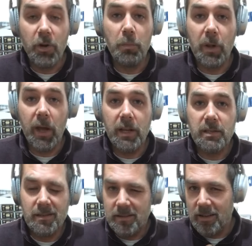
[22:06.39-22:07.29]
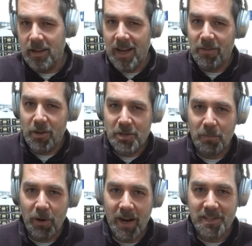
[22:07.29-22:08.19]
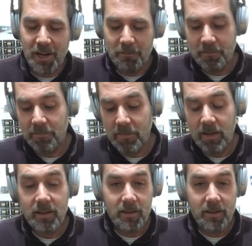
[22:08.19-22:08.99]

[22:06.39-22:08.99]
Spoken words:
The new planes, I have a little surprise in